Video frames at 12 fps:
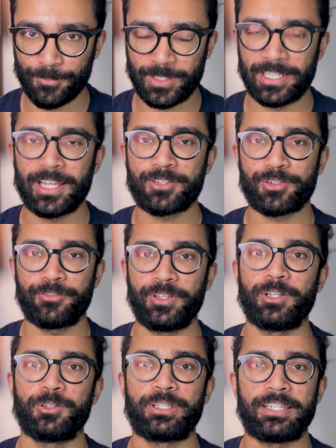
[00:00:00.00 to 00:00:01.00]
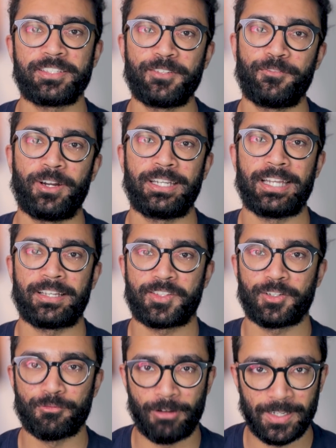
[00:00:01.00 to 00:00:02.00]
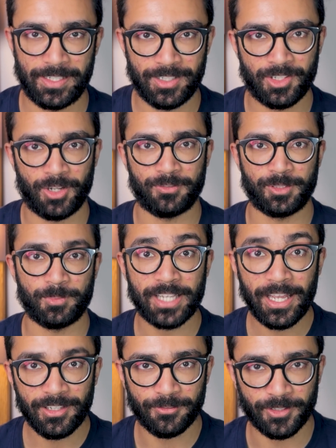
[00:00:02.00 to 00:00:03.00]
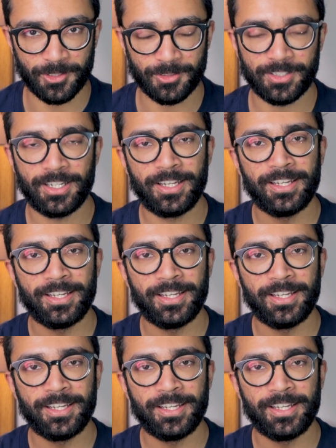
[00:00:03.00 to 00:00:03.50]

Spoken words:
now. The electric field is defined as the gradient of some scalar field.